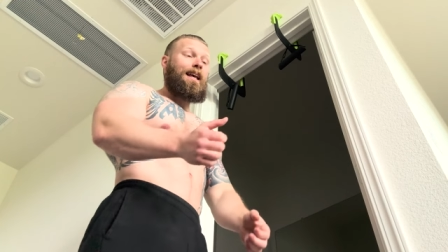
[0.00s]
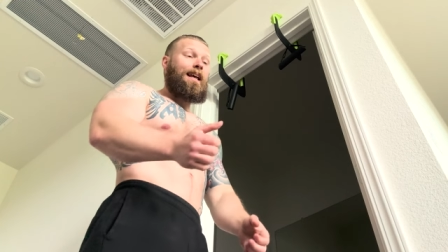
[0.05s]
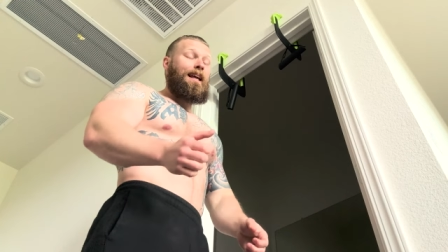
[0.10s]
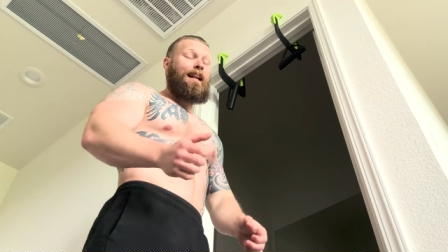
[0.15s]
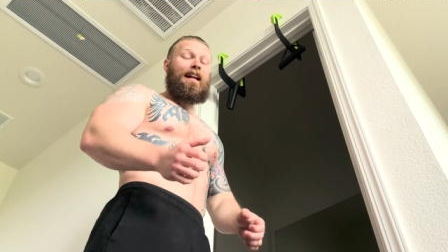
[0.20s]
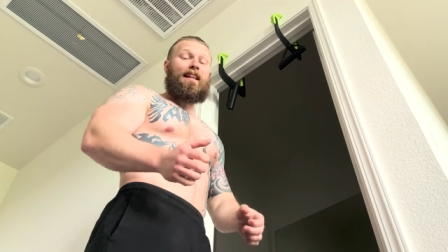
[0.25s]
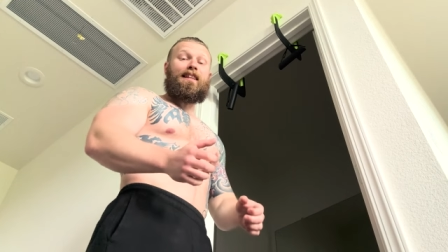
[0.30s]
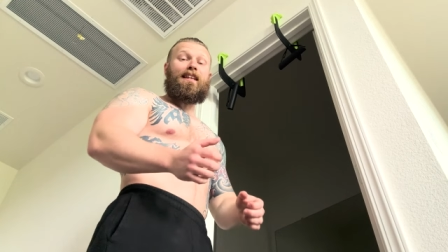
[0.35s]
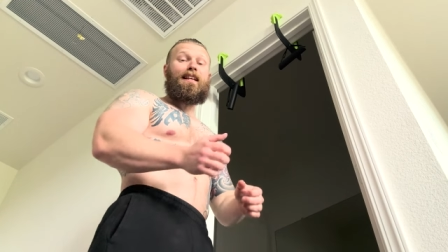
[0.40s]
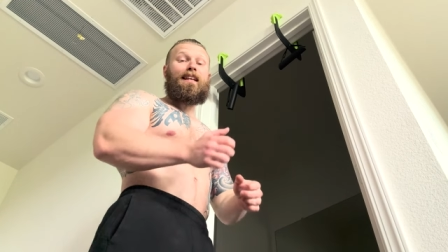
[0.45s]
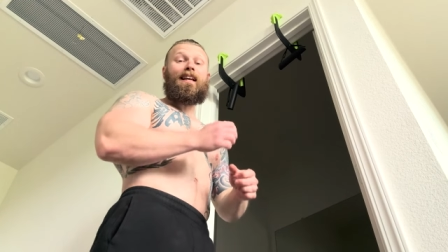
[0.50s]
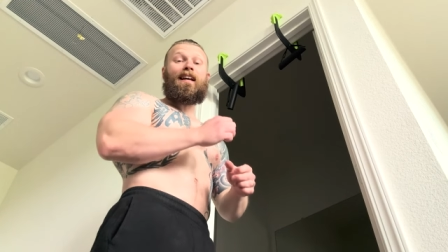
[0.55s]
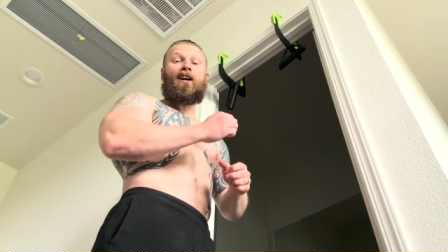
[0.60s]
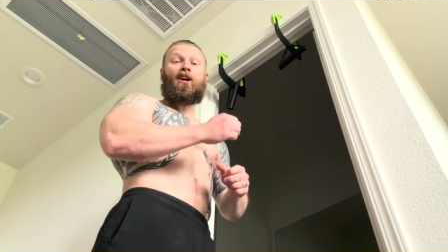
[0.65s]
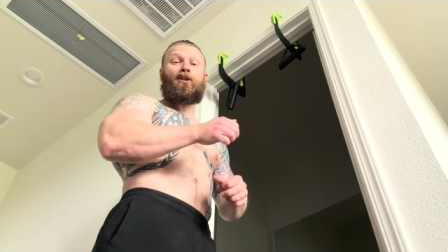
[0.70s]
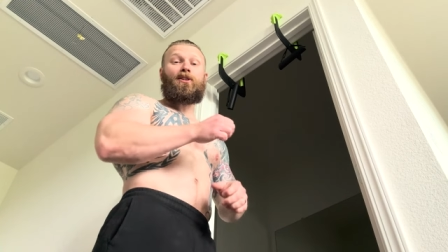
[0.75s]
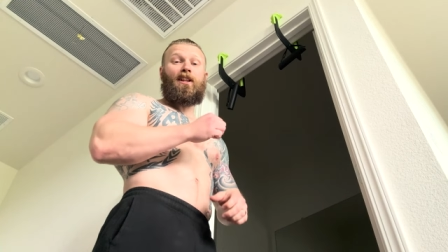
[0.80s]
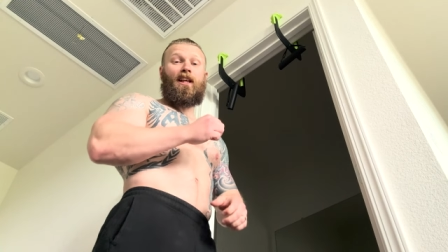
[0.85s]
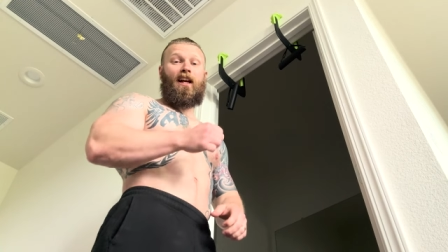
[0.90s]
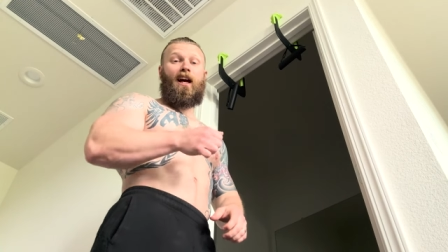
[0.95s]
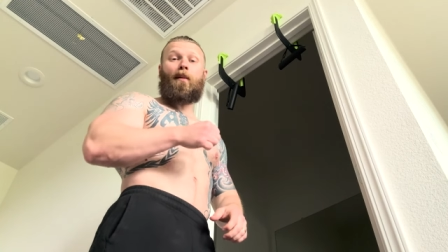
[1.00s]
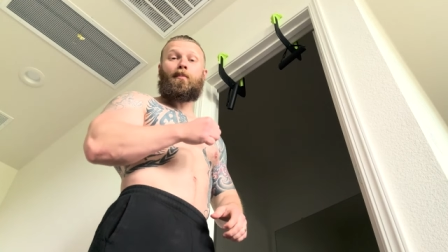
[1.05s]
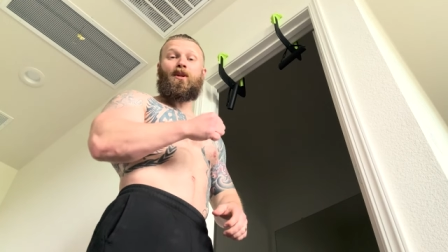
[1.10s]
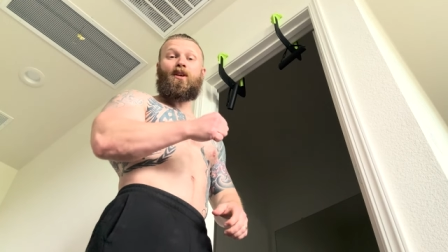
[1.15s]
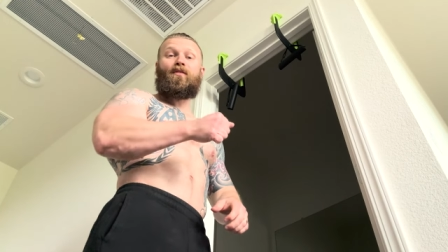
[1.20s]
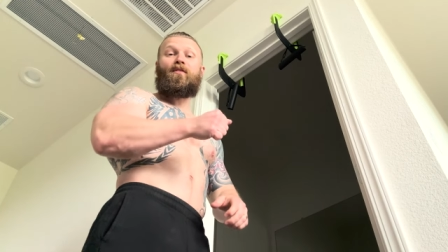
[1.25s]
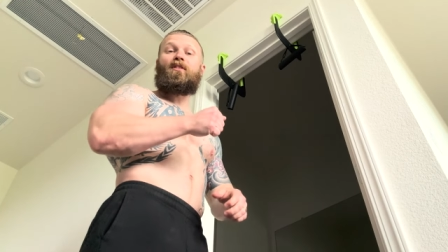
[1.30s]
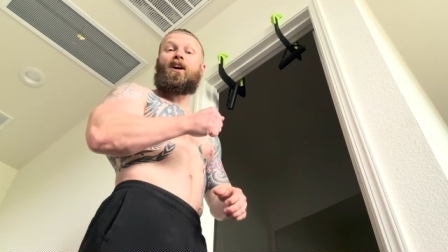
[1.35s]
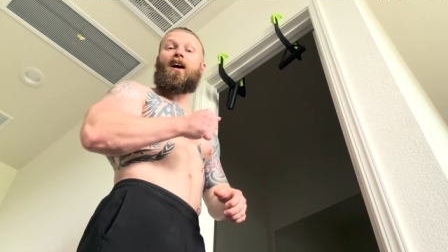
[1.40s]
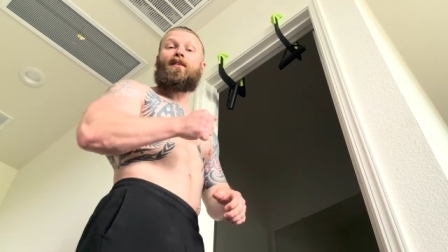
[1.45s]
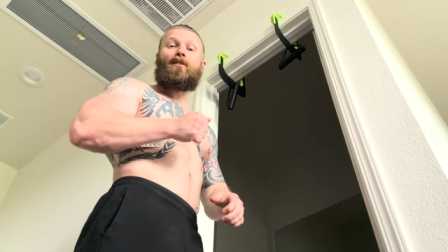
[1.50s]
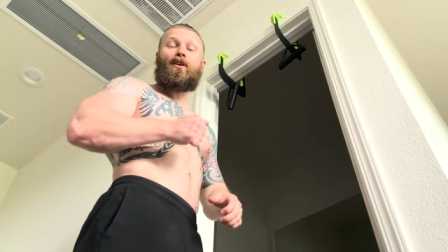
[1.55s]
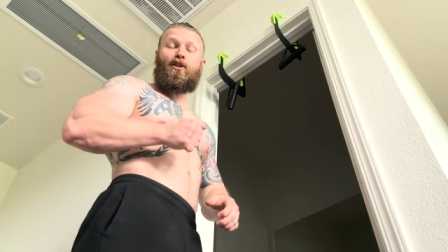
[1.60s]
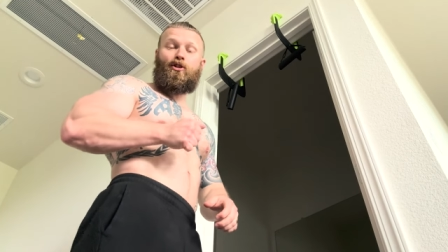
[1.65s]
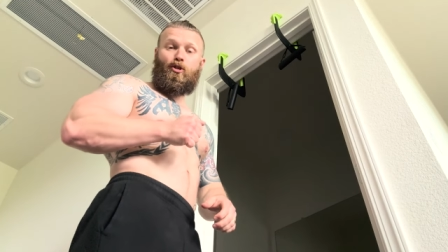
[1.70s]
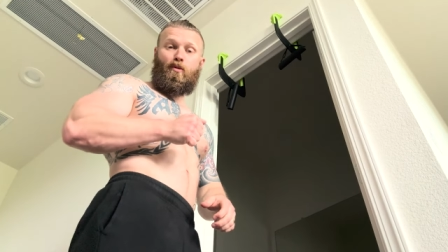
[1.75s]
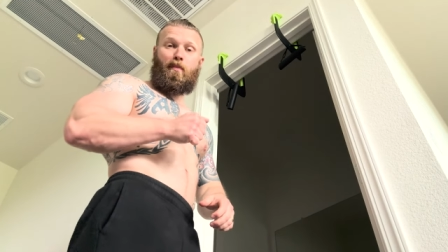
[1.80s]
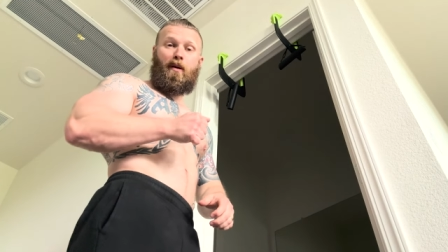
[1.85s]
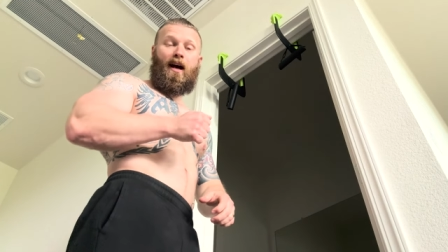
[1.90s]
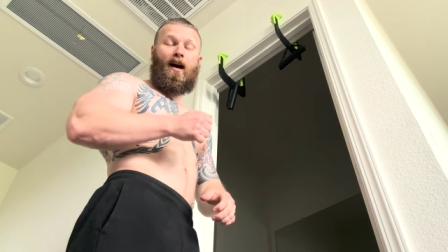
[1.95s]
And I think it held like up to
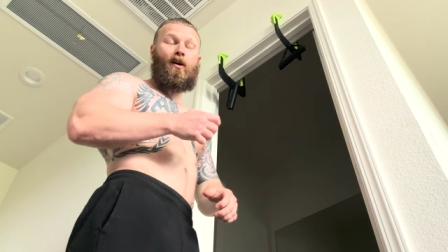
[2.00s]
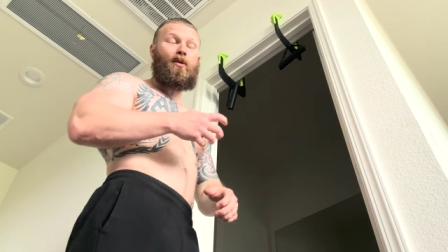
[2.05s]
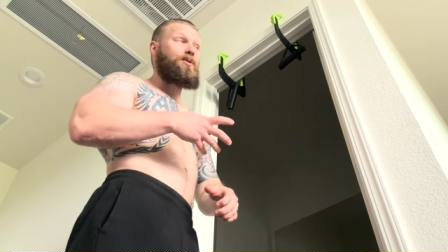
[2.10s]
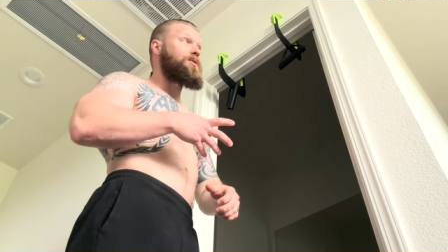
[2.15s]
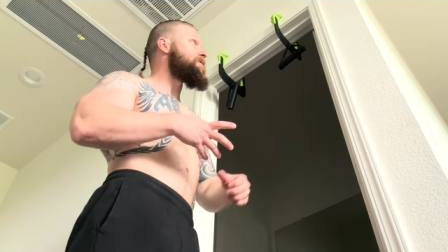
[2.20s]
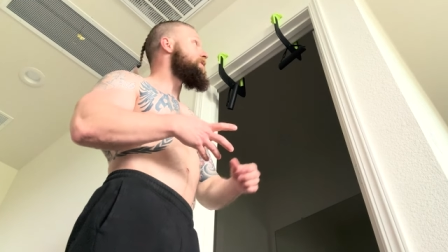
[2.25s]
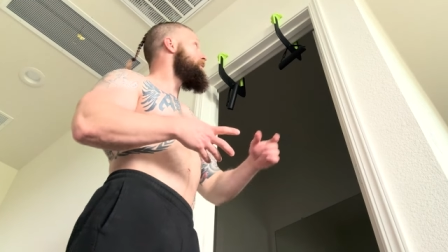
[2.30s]
500 pounds